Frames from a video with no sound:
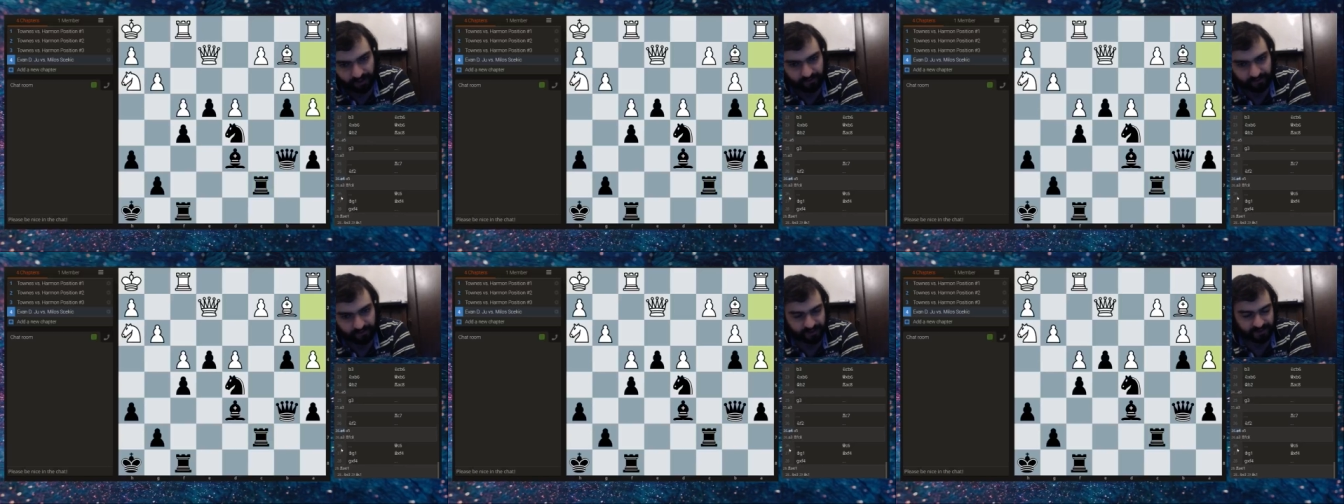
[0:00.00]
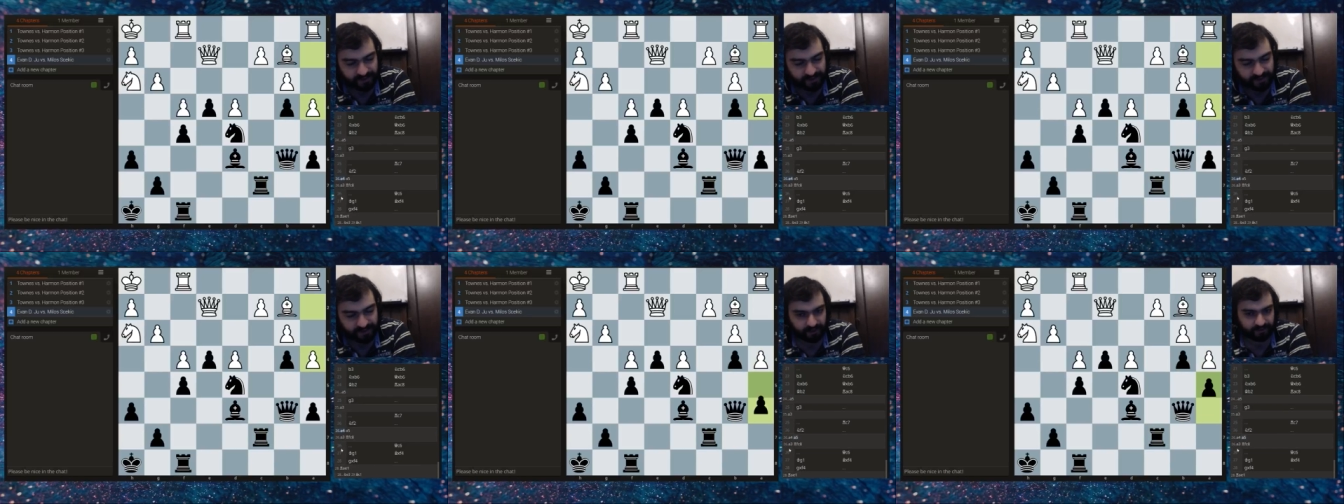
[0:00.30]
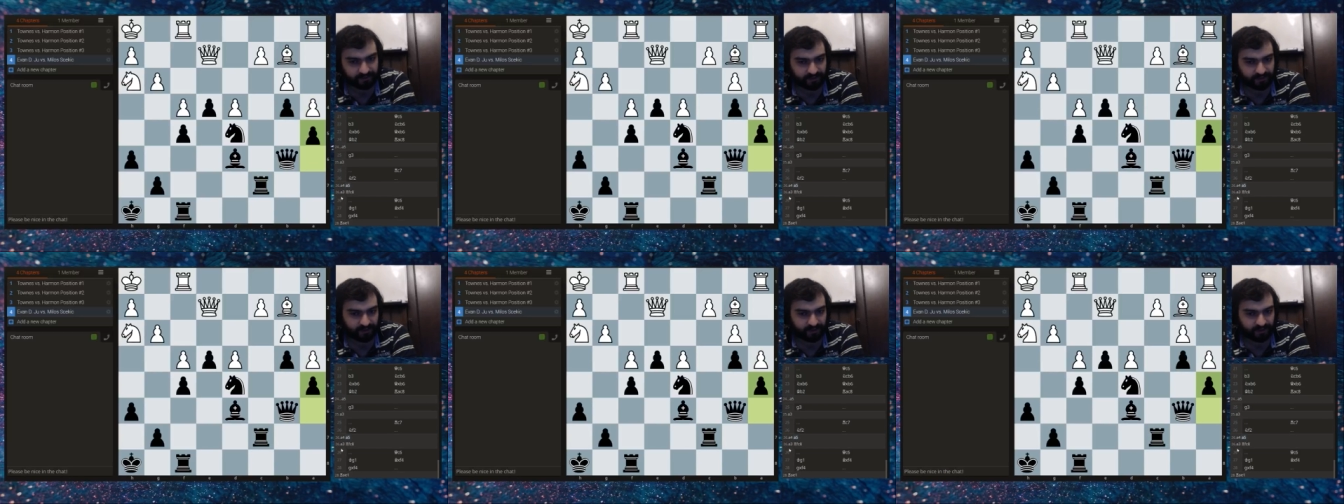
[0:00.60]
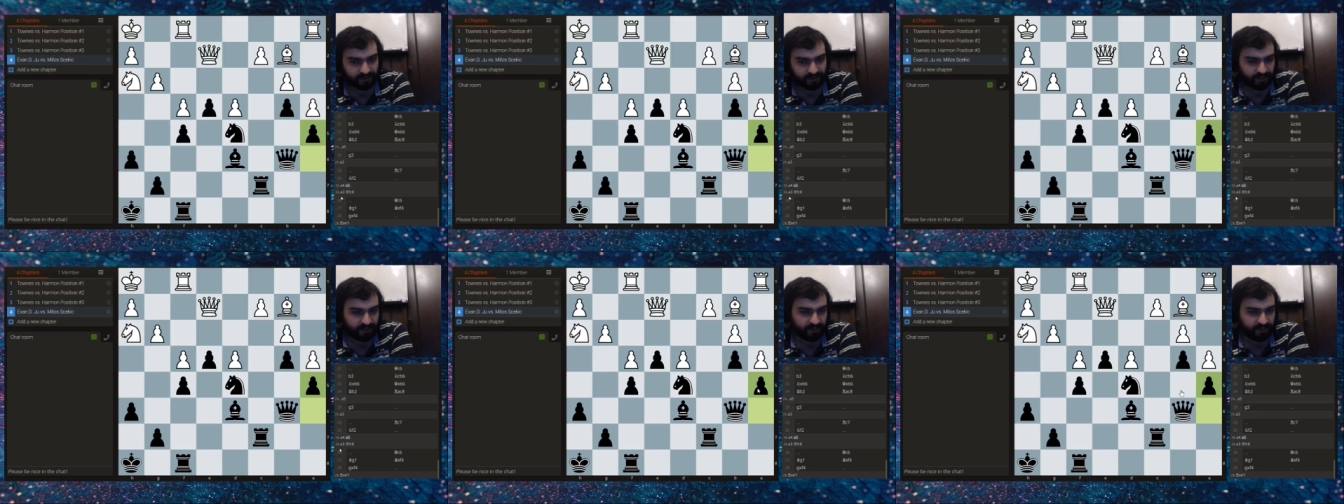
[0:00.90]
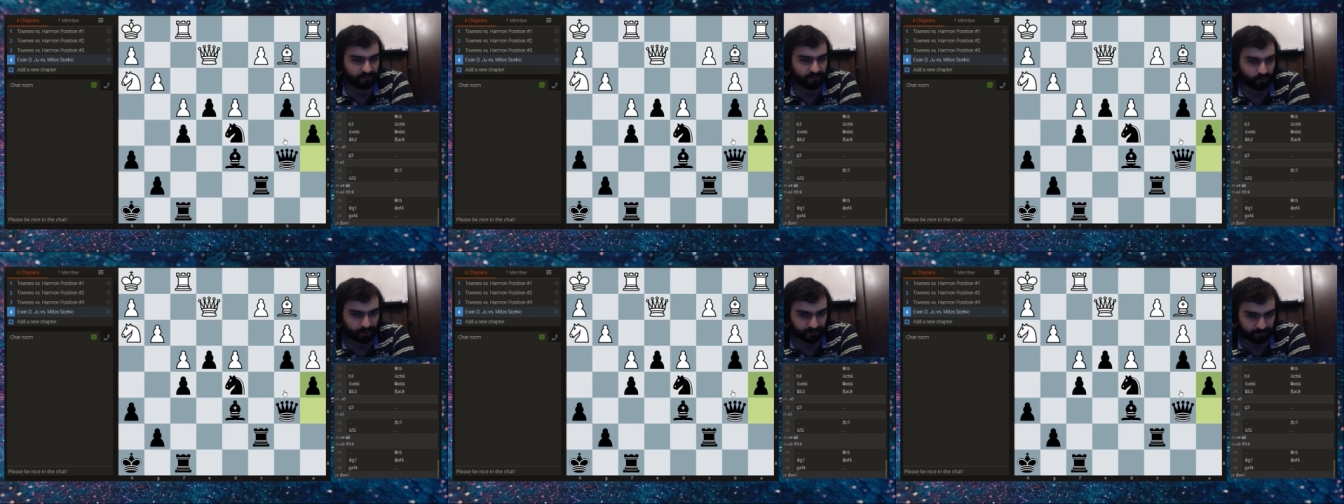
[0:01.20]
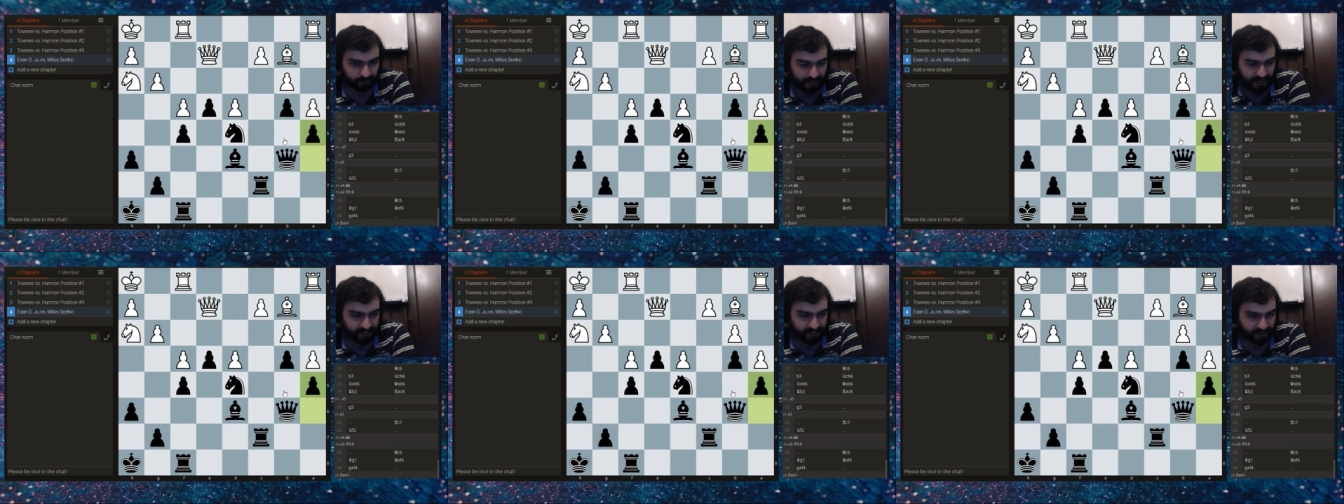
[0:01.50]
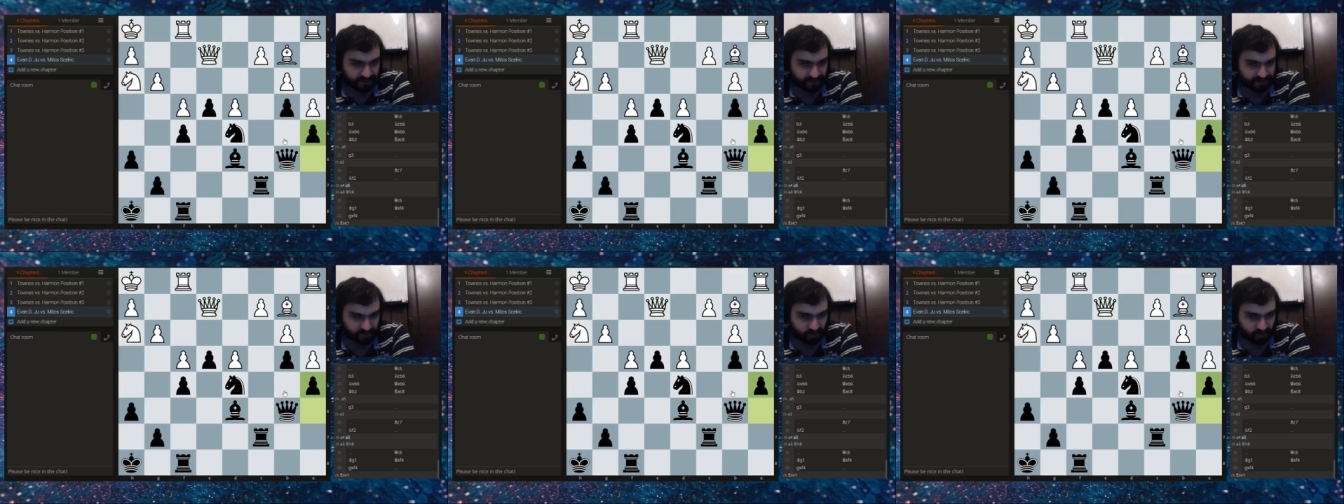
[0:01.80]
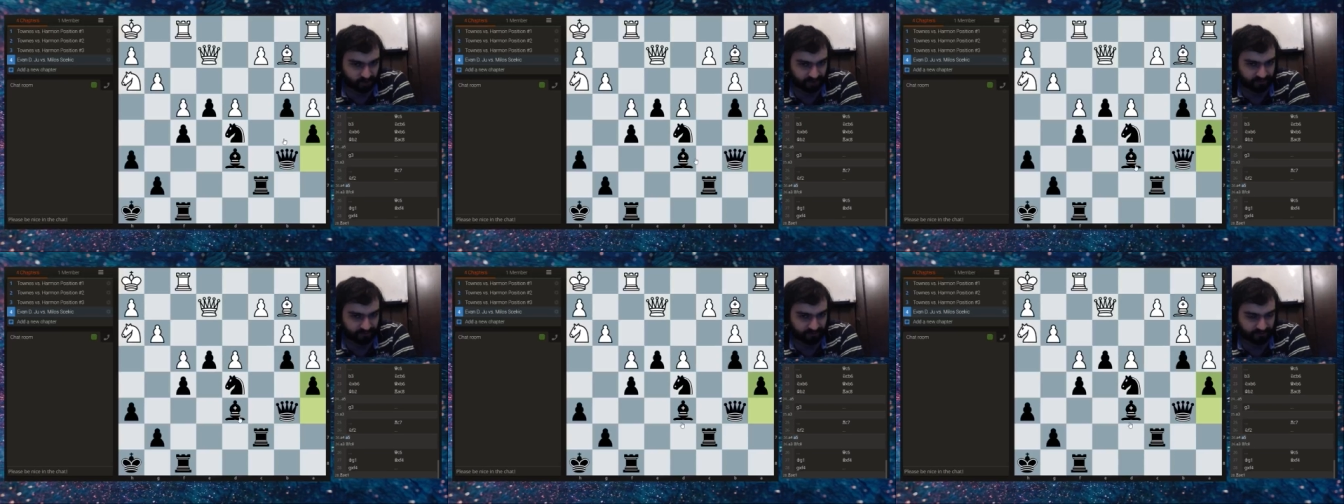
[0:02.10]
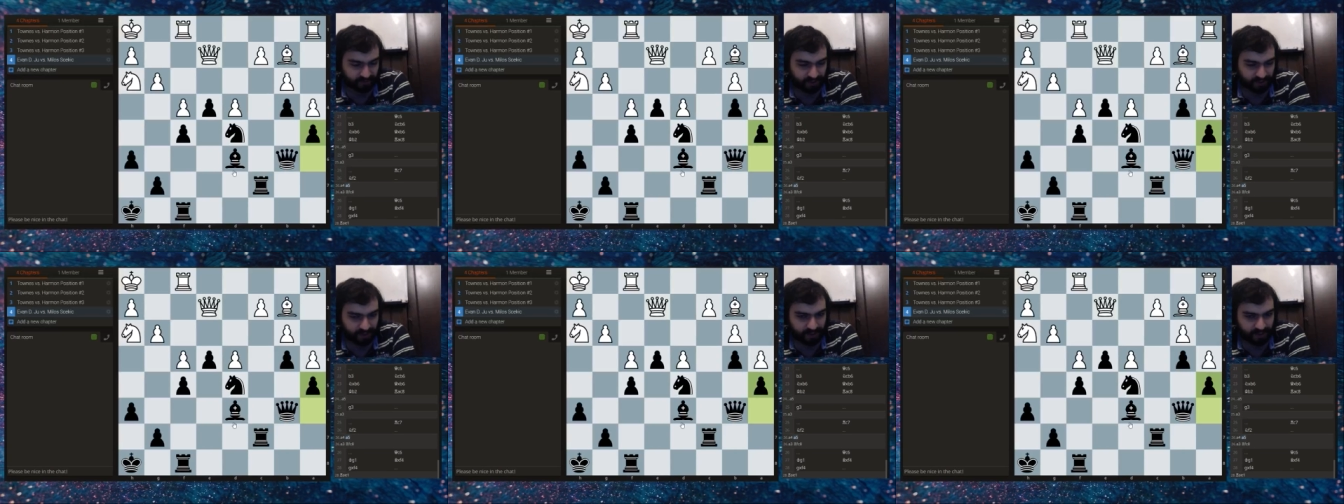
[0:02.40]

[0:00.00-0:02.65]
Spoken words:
it's not really clear what black has achieved.